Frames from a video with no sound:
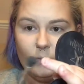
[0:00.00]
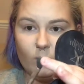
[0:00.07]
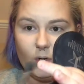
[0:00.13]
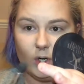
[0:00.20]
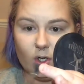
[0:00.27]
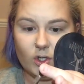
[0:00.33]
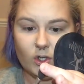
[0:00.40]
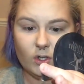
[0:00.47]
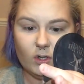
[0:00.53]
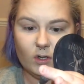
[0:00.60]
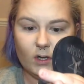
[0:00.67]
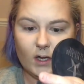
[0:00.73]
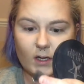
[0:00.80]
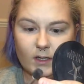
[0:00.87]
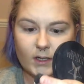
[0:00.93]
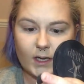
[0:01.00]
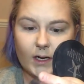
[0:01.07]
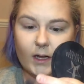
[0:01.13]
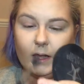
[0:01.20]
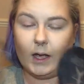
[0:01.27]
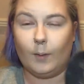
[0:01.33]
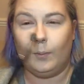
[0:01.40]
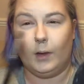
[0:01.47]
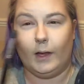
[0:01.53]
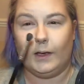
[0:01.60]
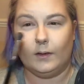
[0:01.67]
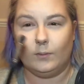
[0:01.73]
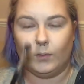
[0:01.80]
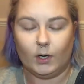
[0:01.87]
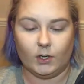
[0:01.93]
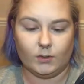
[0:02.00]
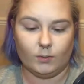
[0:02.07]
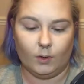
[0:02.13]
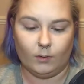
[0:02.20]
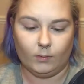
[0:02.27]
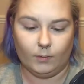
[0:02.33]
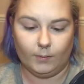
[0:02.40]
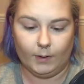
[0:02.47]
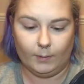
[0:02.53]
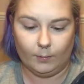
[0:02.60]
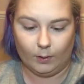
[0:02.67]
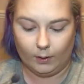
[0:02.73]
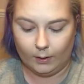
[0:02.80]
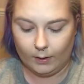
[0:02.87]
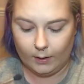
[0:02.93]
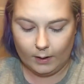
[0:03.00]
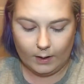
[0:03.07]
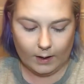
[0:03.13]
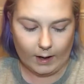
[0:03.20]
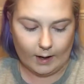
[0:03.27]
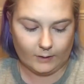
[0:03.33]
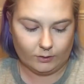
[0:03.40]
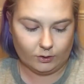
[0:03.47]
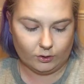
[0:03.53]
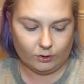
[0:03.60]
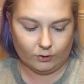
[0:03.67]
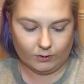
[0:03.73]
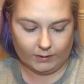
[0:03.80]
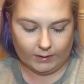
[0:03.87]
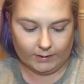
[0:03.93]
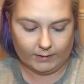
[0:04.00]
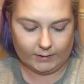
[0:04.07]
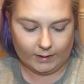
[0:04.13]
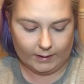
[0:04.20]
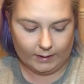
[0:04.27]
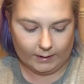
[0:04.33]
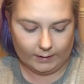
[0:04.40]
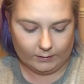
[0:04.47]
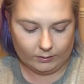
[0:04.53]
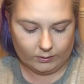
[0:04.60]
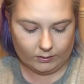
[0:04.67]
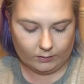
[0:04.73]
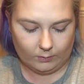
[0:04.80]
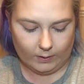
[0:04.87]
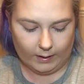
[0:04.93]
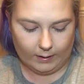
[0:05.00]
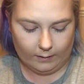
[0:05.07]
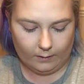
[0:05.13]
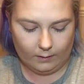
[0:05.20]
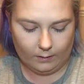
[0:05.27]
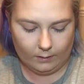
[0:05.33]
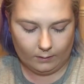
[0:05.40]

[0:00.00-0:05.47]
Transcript: brush. It's kind of like a blending brush probably, but I just use this, and then I just go in.